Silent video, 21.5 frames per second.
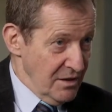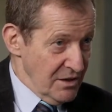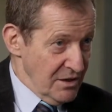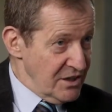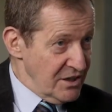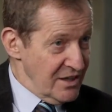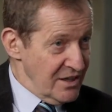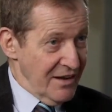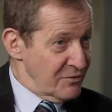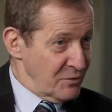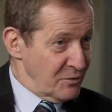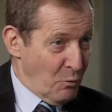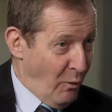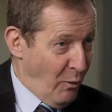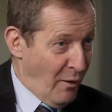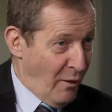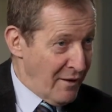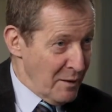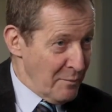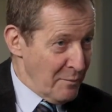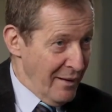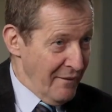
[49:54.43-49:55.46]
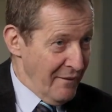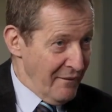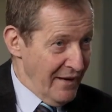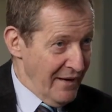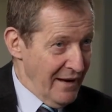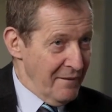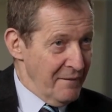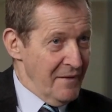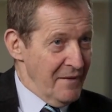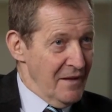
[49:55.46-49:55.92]
You didn't have to worry about
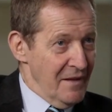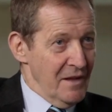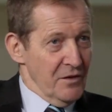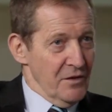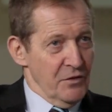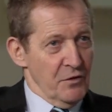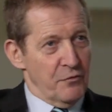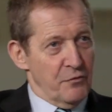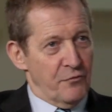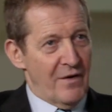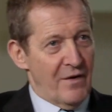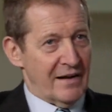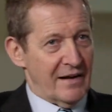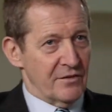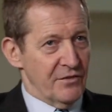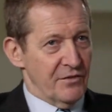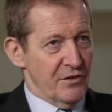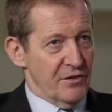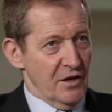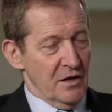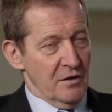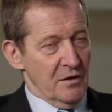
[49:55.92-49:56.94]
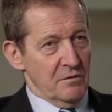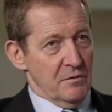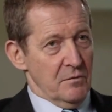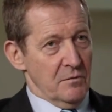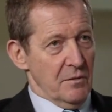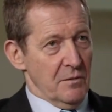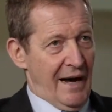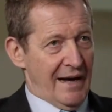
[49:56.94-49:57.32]
that. The fact that